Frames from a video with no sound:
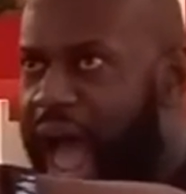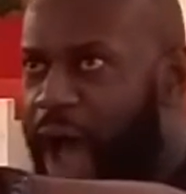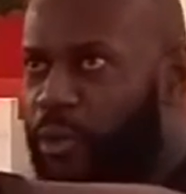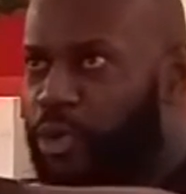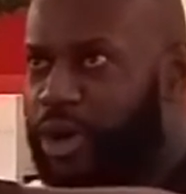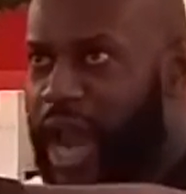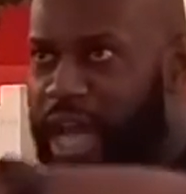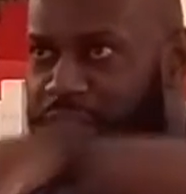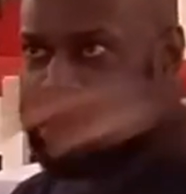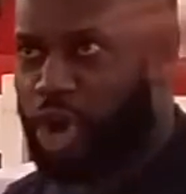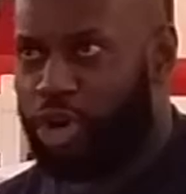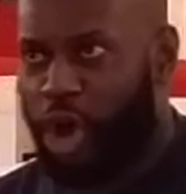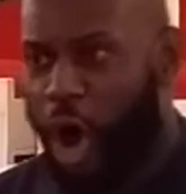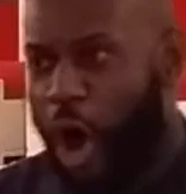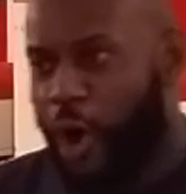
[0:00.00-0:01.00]
I will not
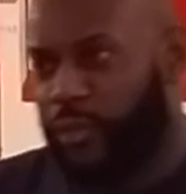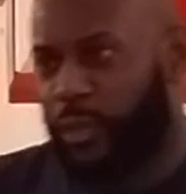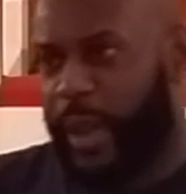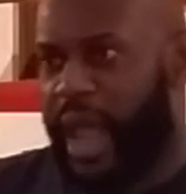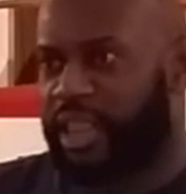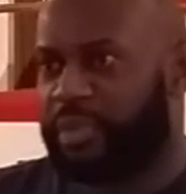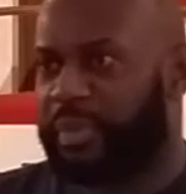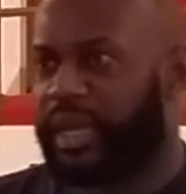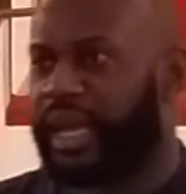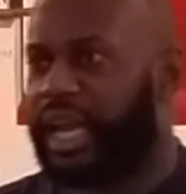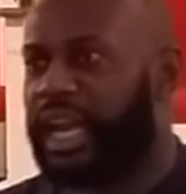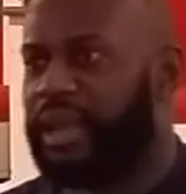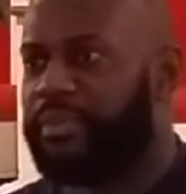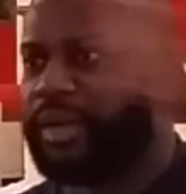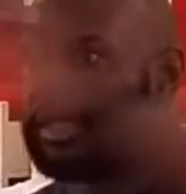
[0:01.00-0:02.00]
start all the way at the
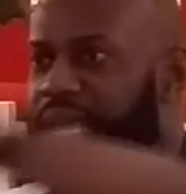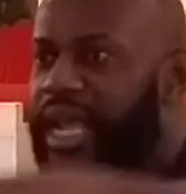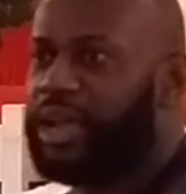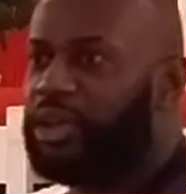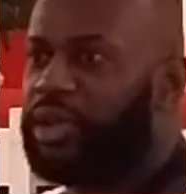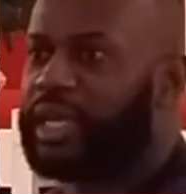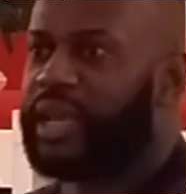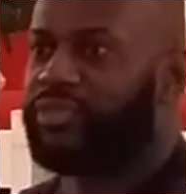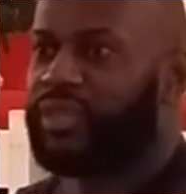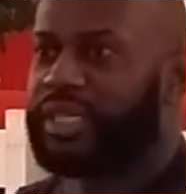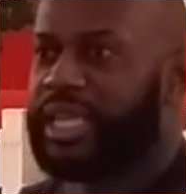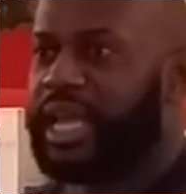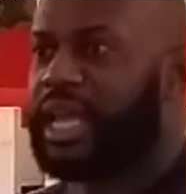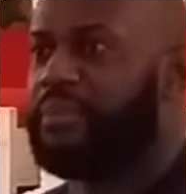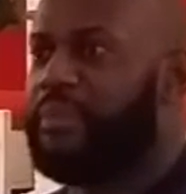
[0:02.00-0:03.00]
beginning, but take a look at the
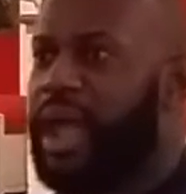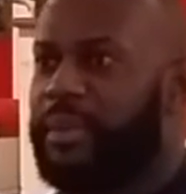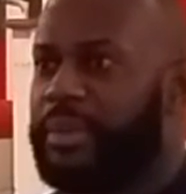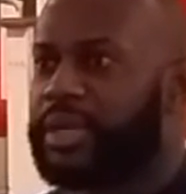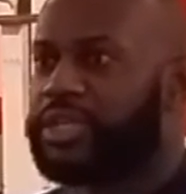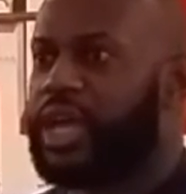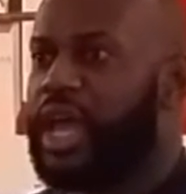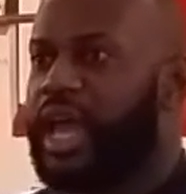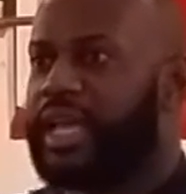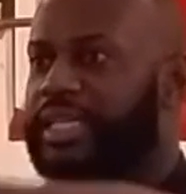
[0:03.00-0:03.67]
Ten Commandments.